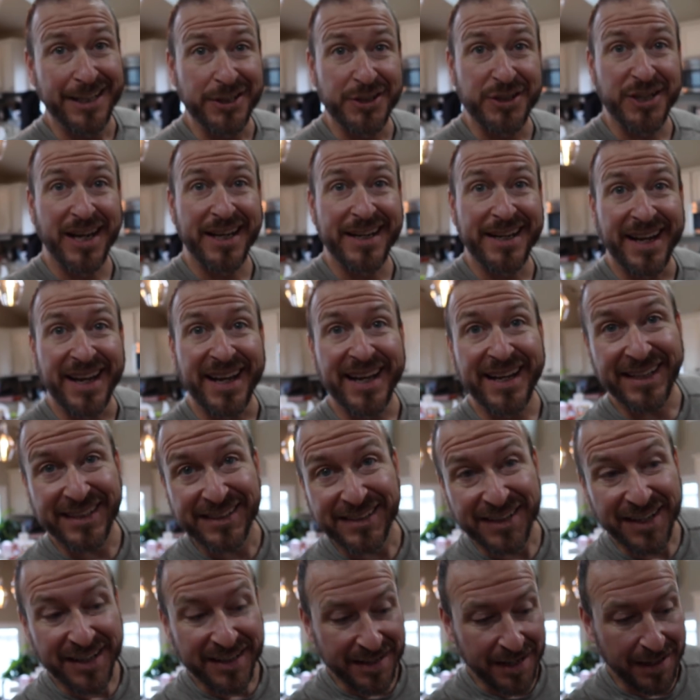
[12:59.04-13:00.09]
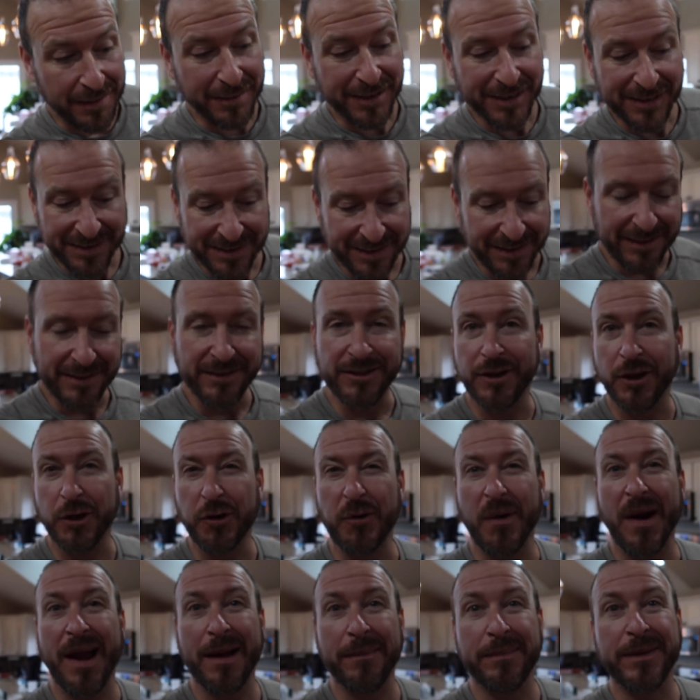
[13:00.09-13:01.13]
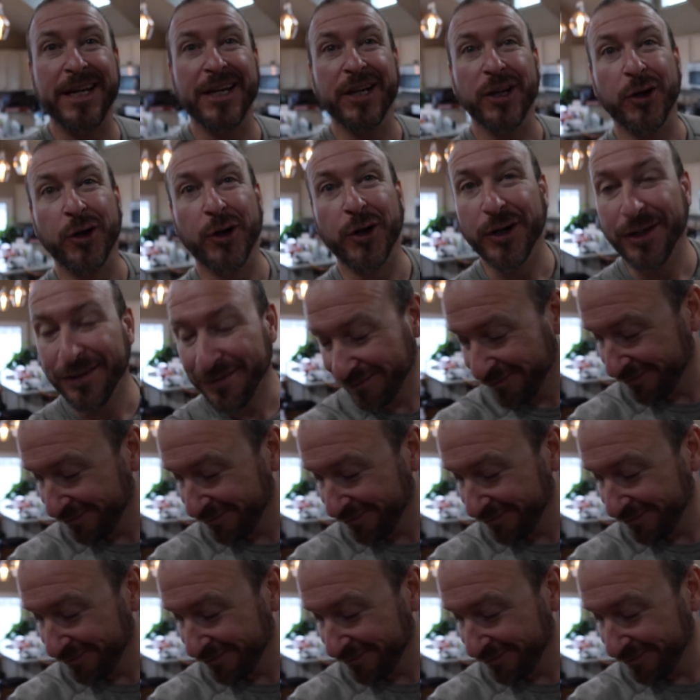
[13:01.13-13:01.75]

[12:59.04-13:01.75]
In China, Annie's nickname is, is the crab killer.